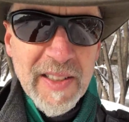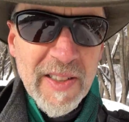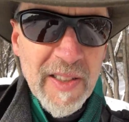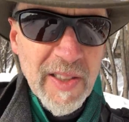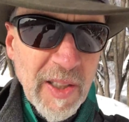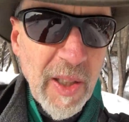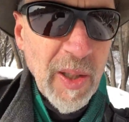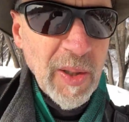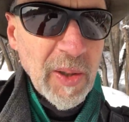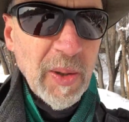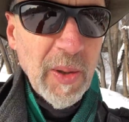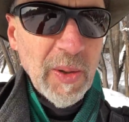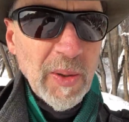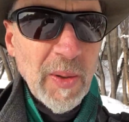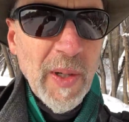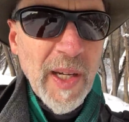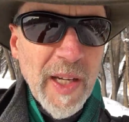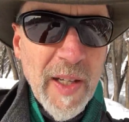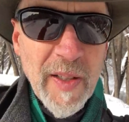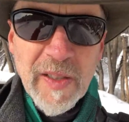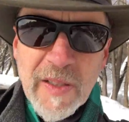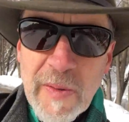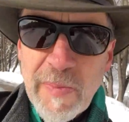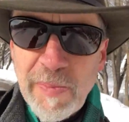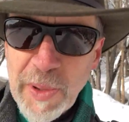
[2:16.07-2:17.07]
to
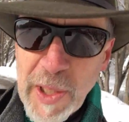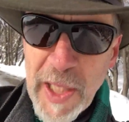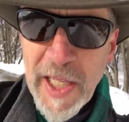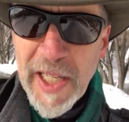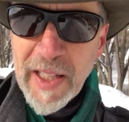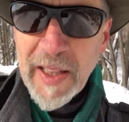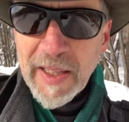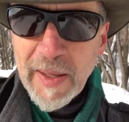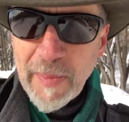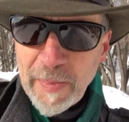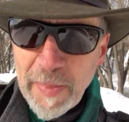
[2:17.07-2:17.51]
explain the